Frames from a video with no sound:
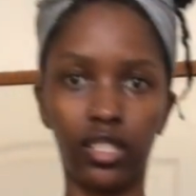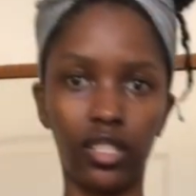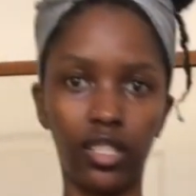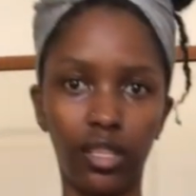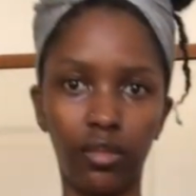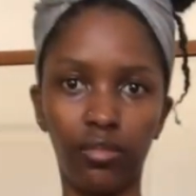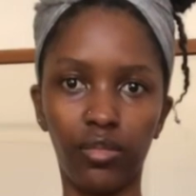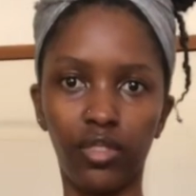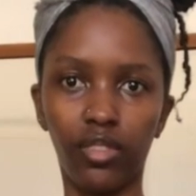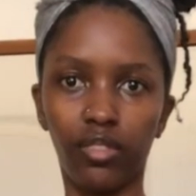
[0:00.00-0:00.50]

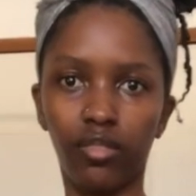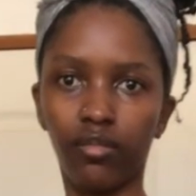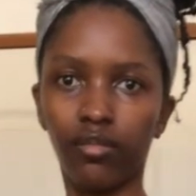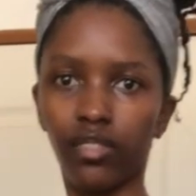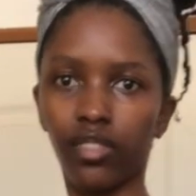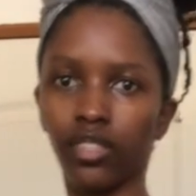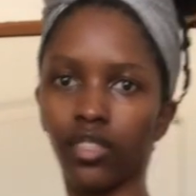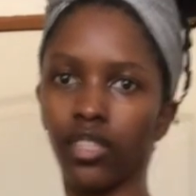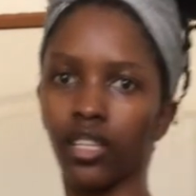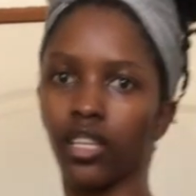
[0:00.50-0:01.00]

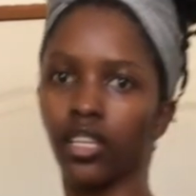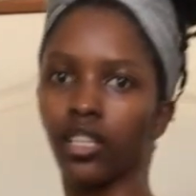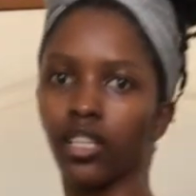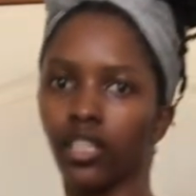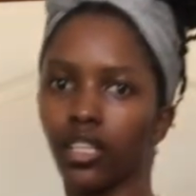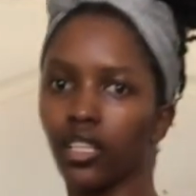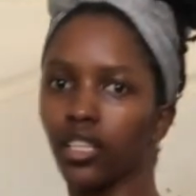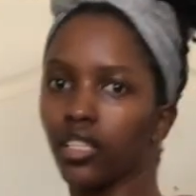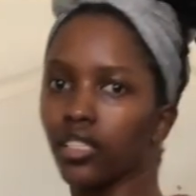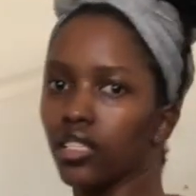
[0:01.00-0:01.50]
themselves.
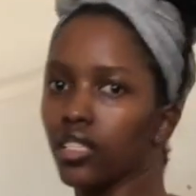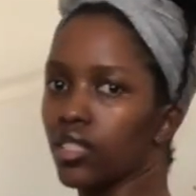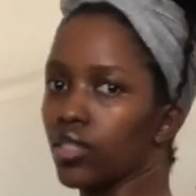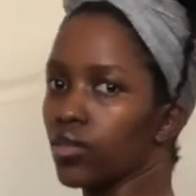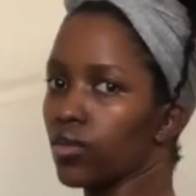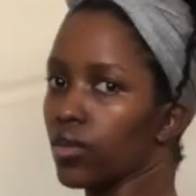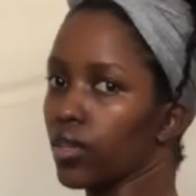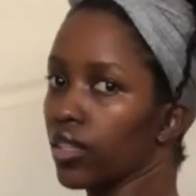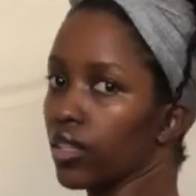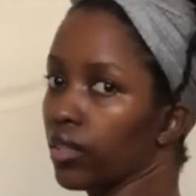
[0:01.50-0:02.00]
You can
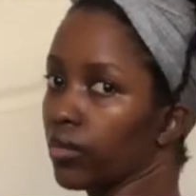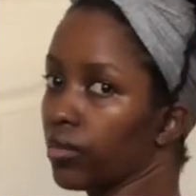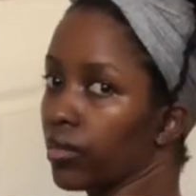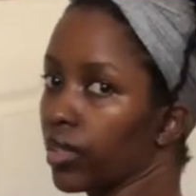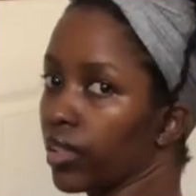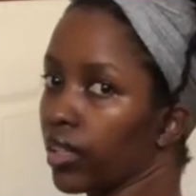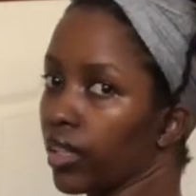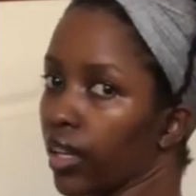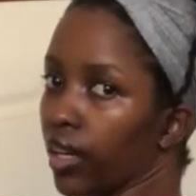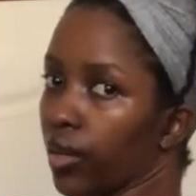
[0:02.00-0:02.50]
just wear them
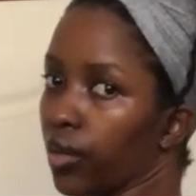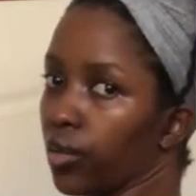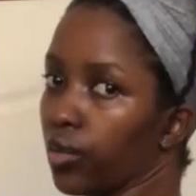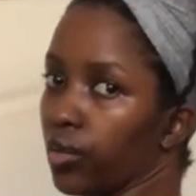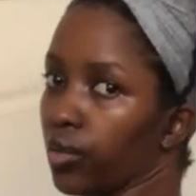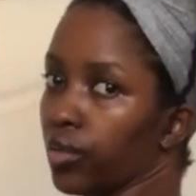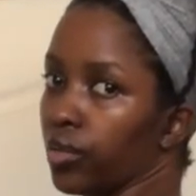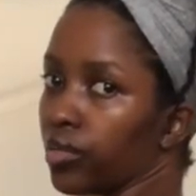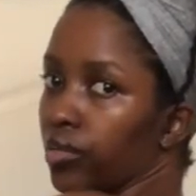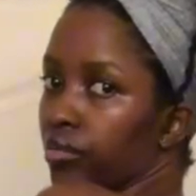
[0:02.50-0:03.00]
on their
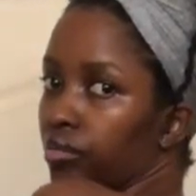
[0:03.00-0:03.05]
own.